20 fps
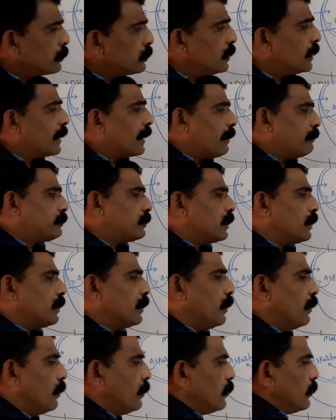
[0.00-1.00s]
to the Krebs
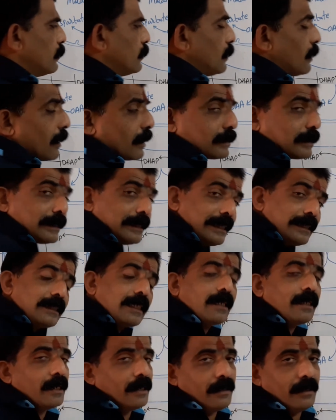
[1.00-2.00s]
cycle, there are 6
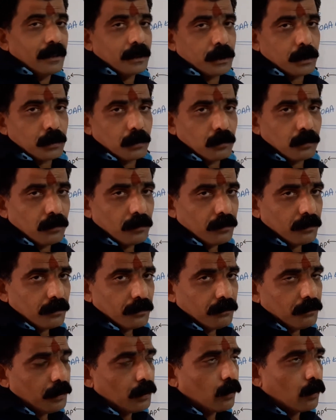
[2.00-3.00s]
NADH2.
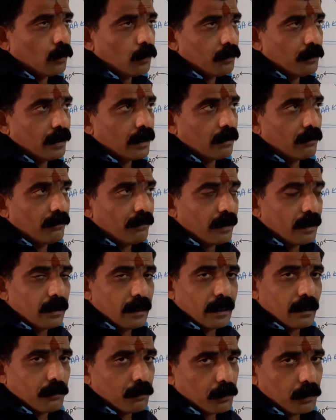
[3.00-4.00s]
We know where they
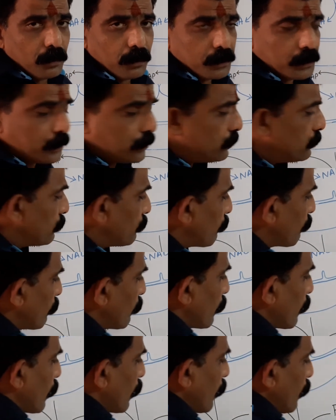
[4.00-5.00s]
are produced.
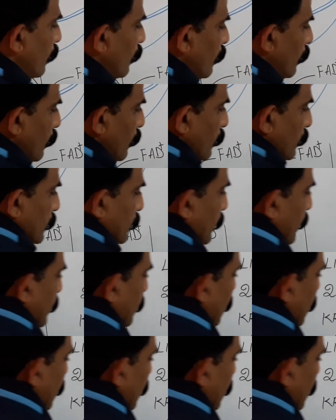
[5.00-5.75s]
6